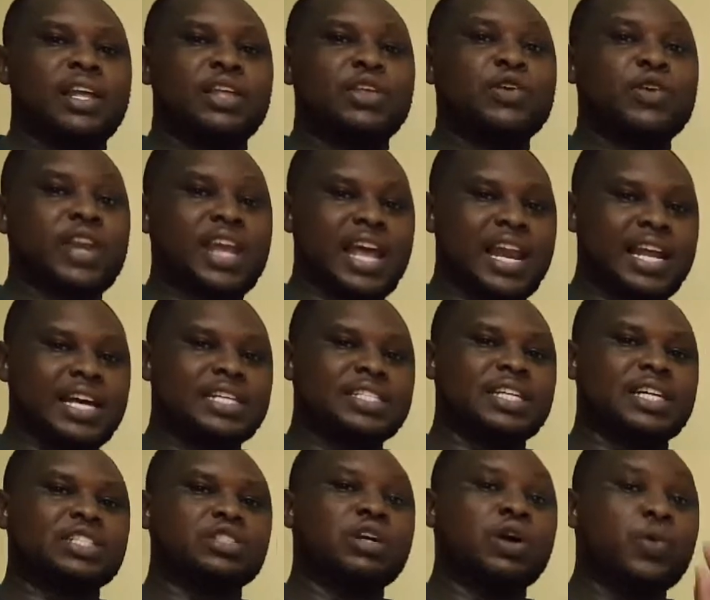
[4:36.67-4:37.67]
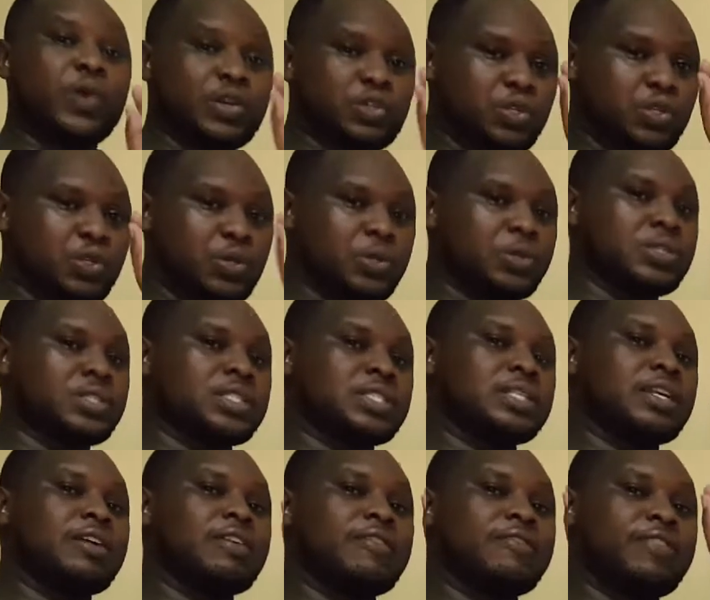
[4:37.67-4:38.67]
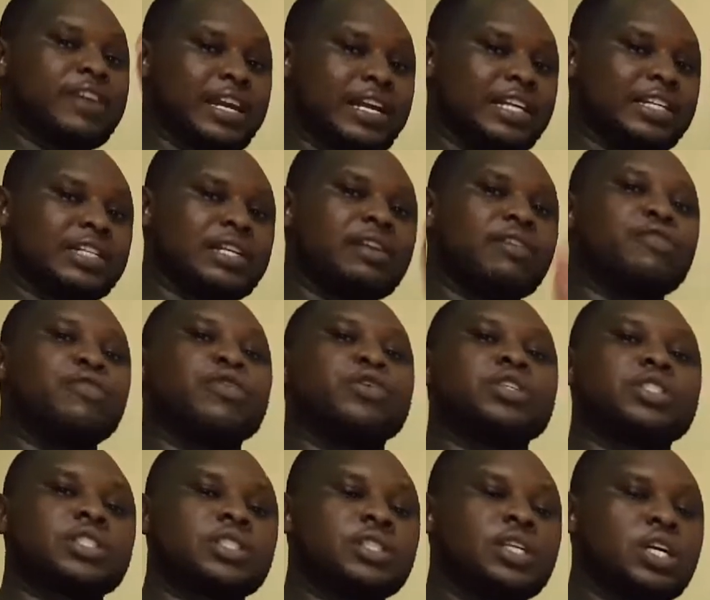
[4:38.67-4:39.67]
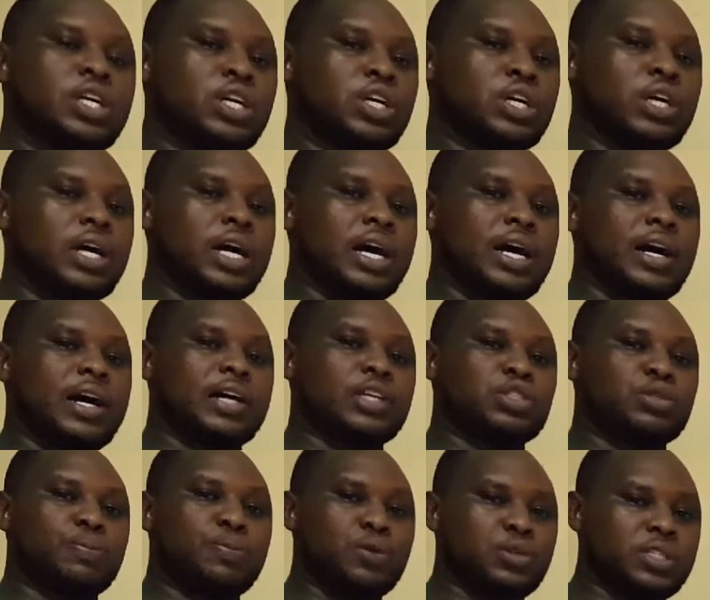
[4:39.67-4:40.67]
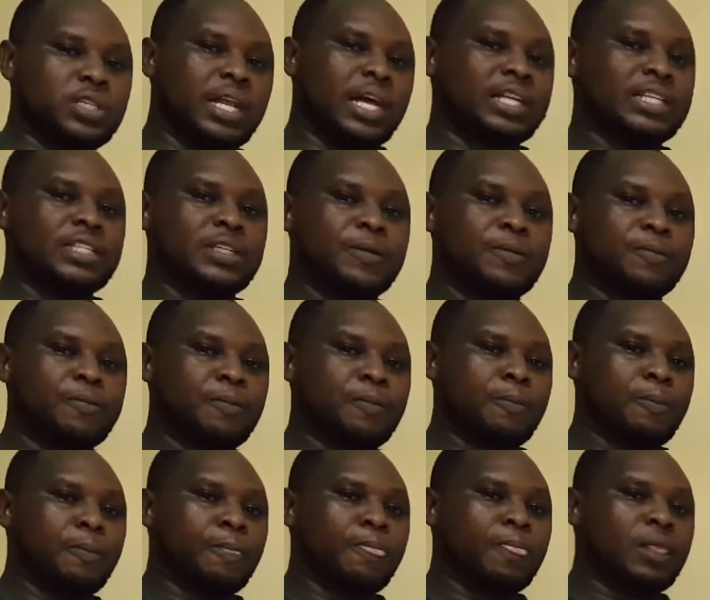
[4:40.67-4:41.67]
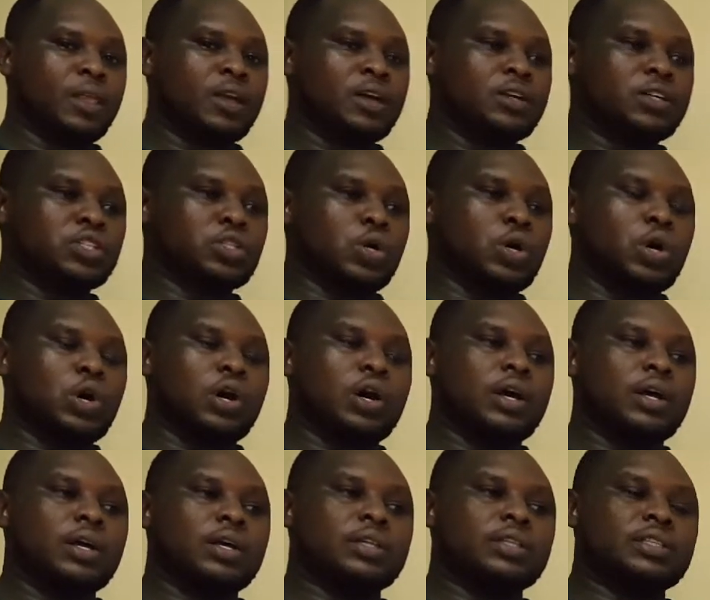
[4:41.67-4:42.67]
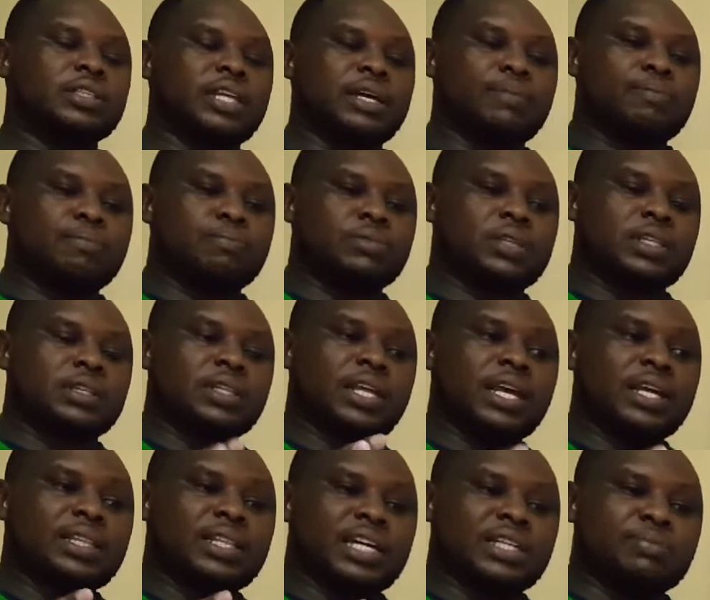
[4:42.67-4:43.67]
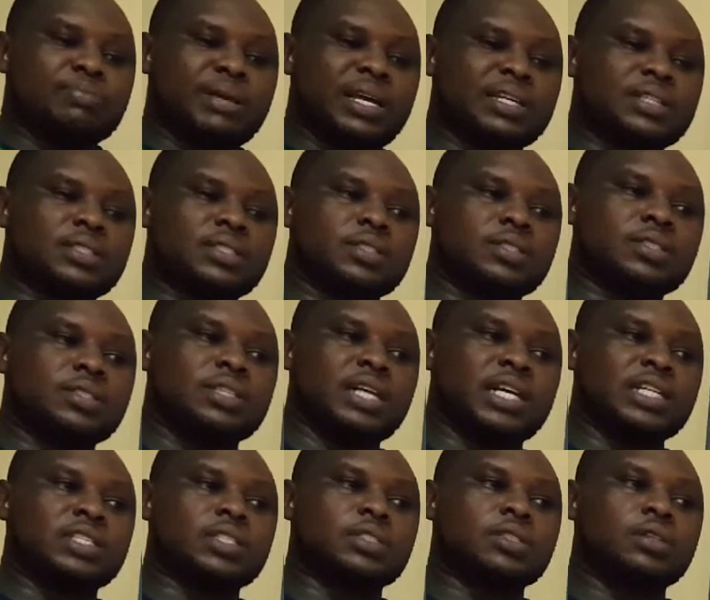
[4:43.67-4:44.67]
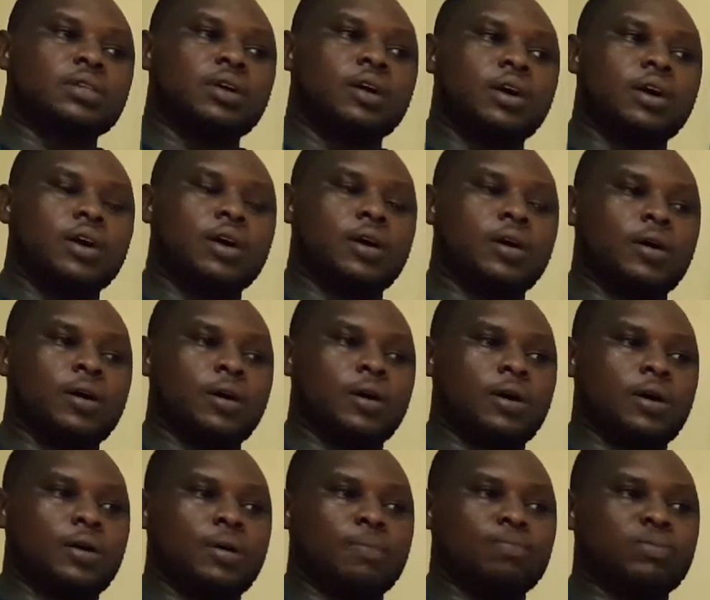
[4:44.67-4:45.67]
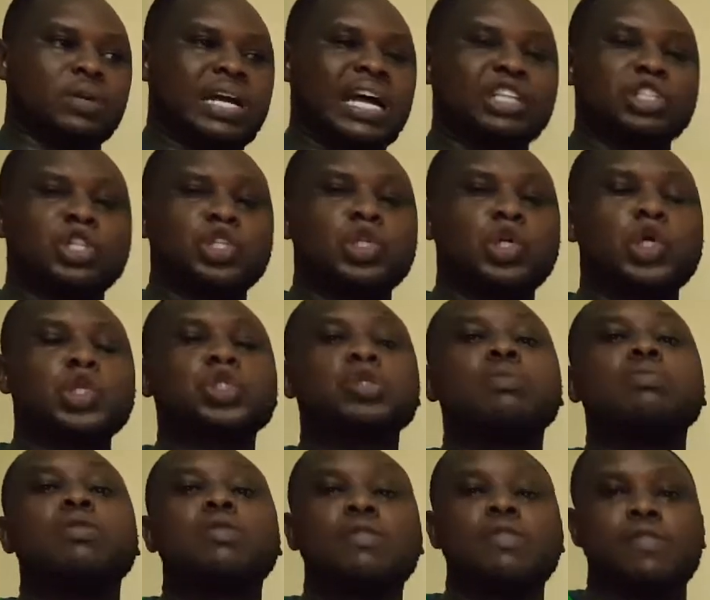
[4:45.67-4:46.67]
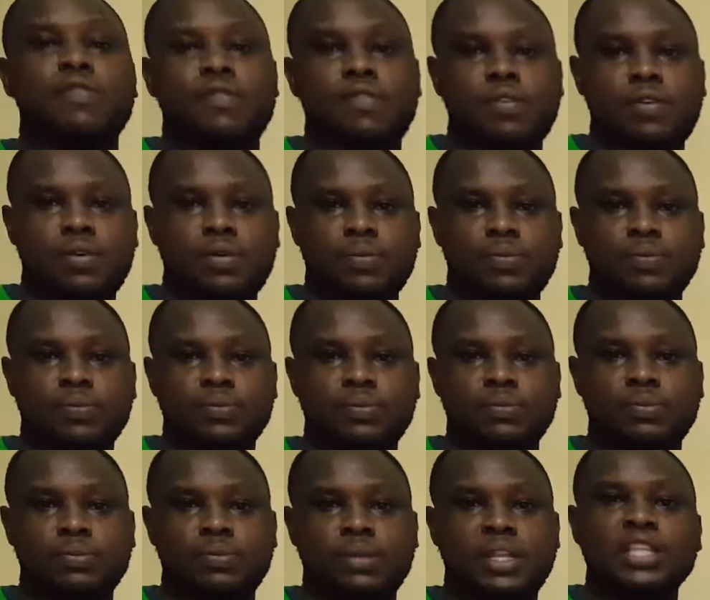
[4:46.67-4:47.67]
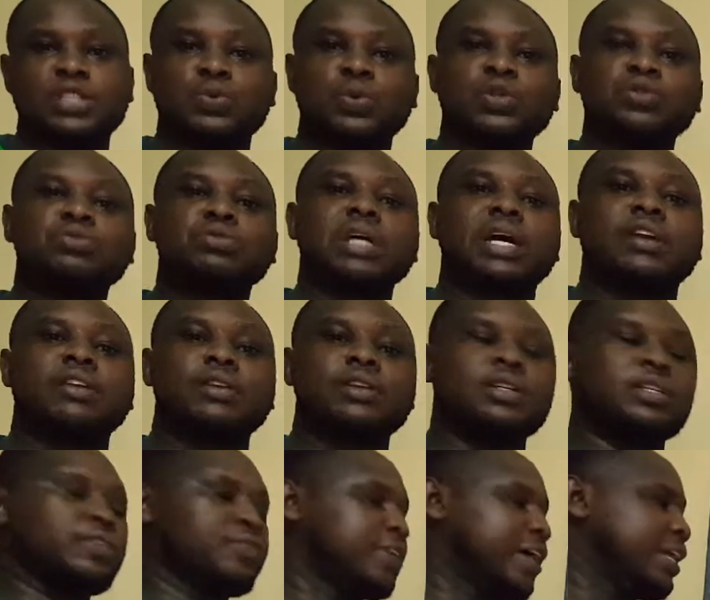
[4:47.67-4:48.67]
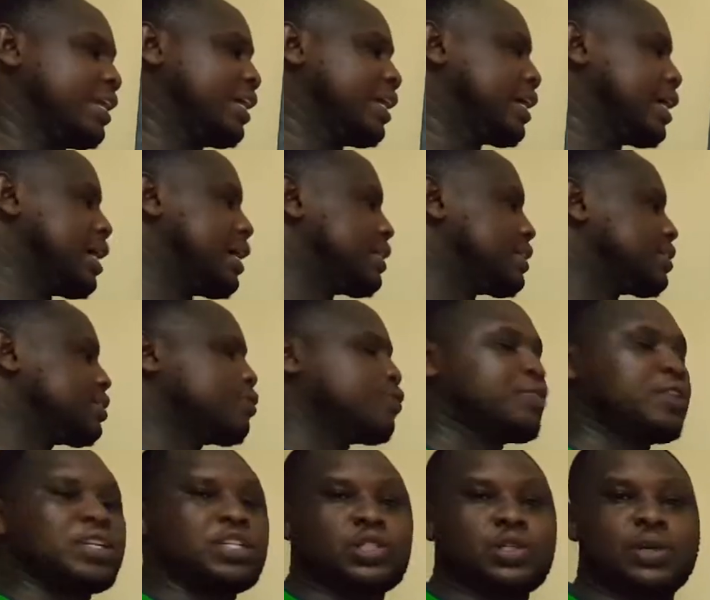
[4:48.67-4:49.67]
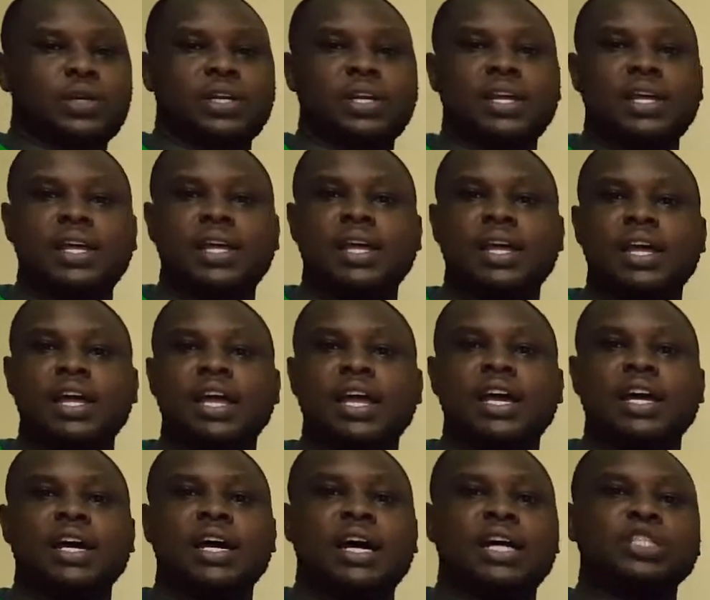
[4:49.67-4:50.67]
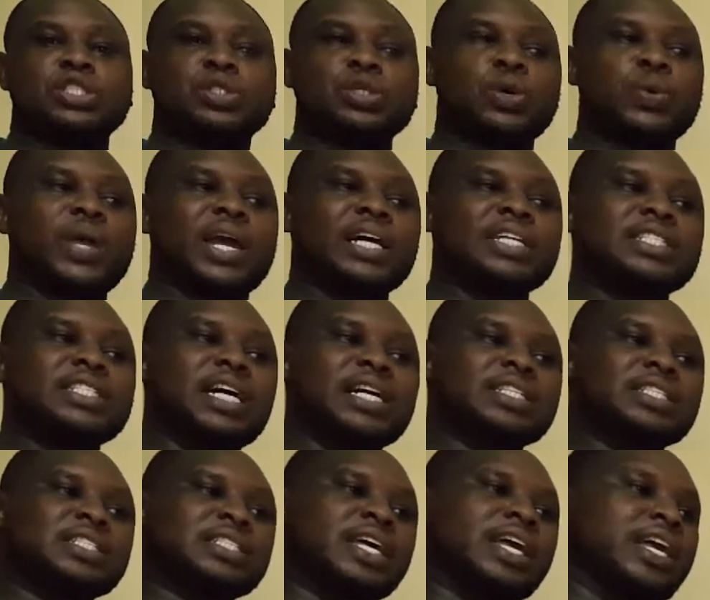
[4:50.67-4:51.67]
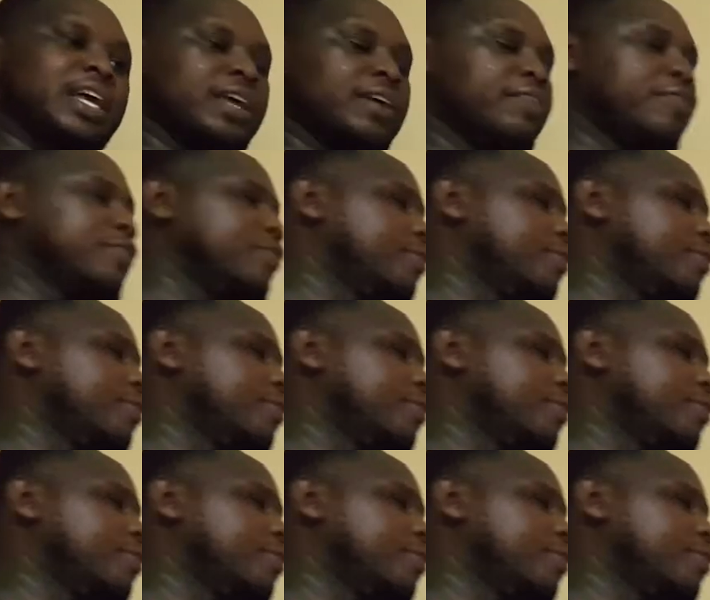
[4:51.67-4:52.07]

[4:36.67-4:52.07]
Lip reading: You realize that you're going to use very little force to push that. So the thing that makes that carton not to move is what we are defining as friction. And so we can just say